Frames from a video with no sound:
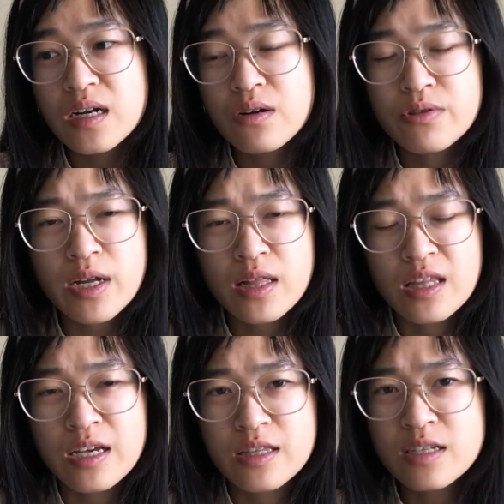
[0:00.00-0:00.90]
Or not
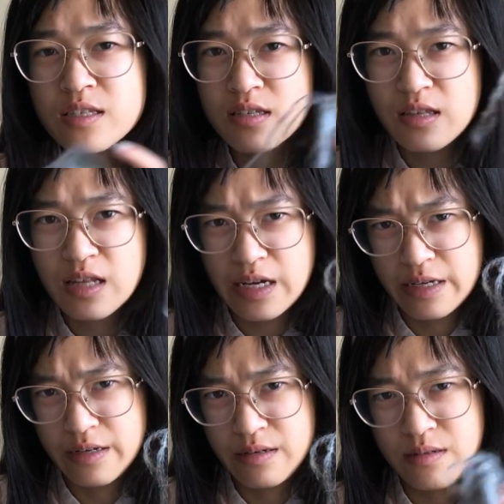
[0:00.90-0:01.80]
lead, this is lead.
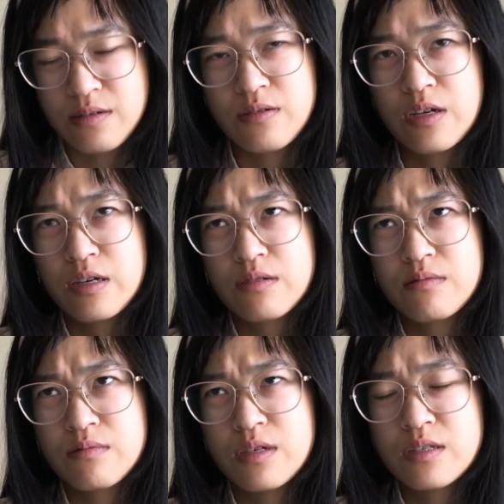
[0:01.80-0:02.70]
Okay,
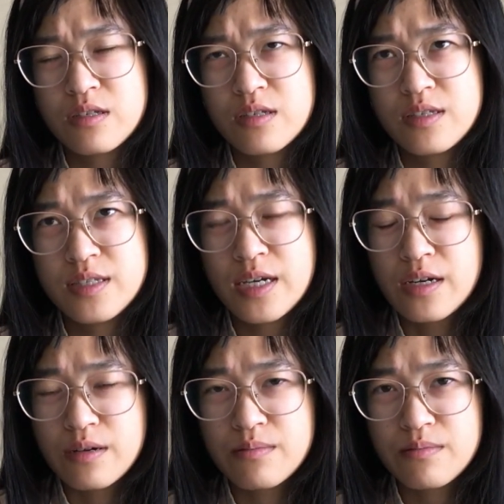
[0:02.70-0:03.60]
it's
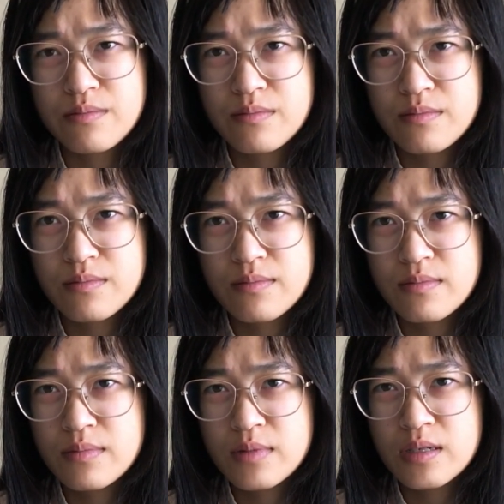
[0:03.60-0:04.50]
denim.
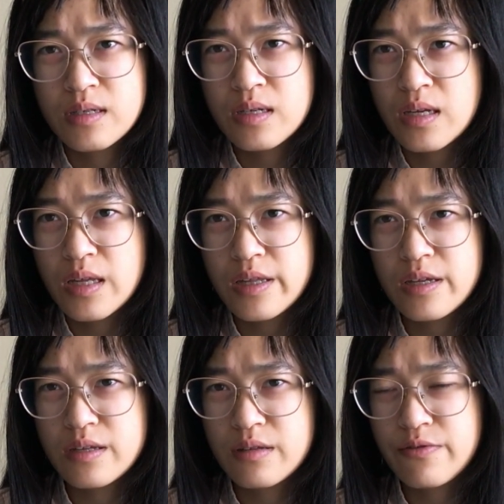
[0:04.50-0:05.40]
And
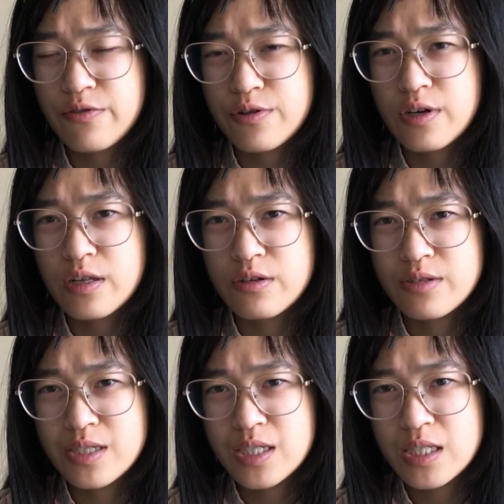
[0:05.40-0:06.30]
then for color
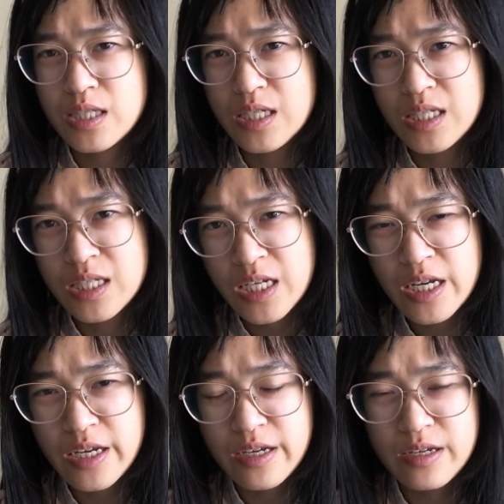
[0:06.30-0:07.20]

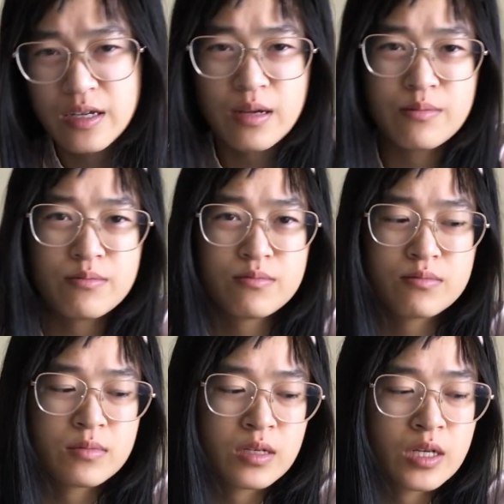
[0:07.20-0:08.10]
D, I'm
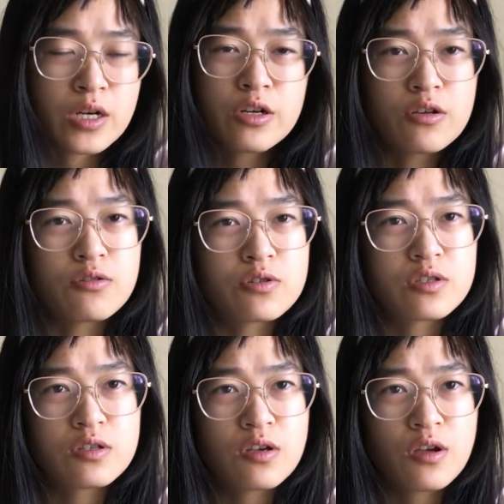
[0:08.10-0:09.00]
gonna
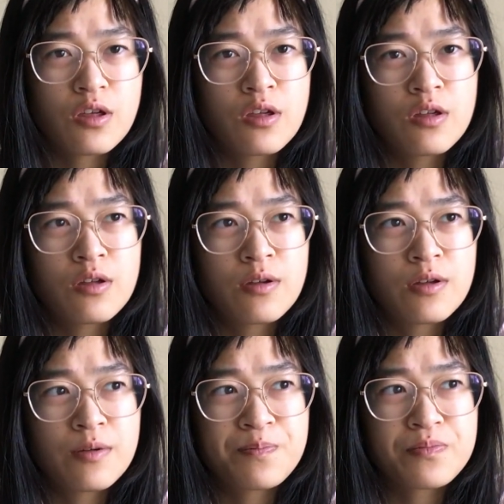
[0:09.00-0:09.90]
use
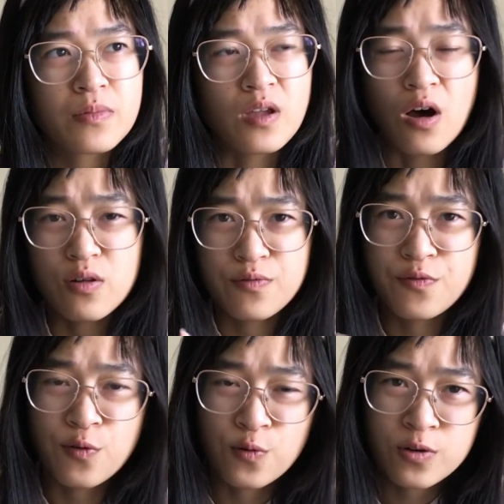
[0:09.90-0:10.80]
all
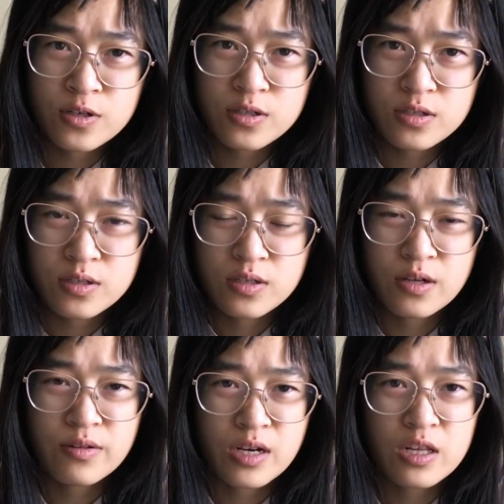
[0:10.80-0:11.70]
4
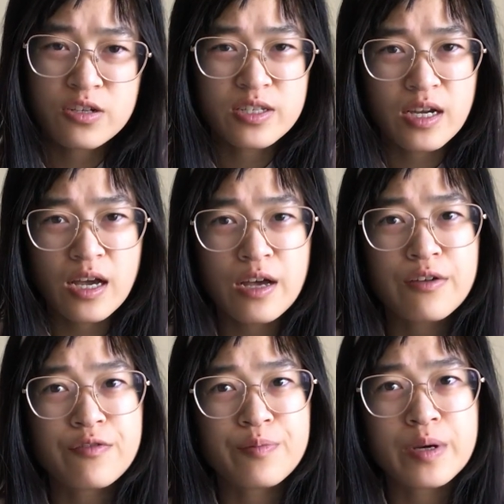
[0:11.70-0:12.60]
of the colors I have
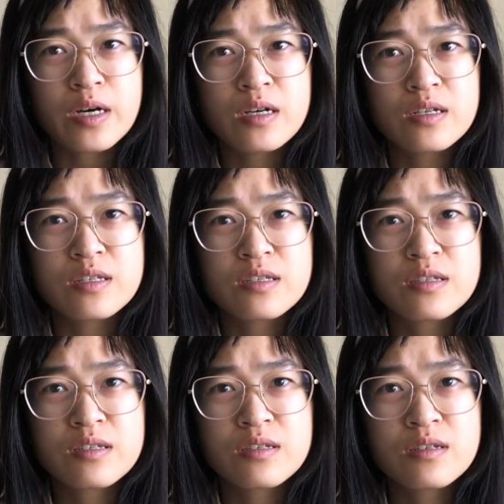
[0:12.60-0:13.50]
because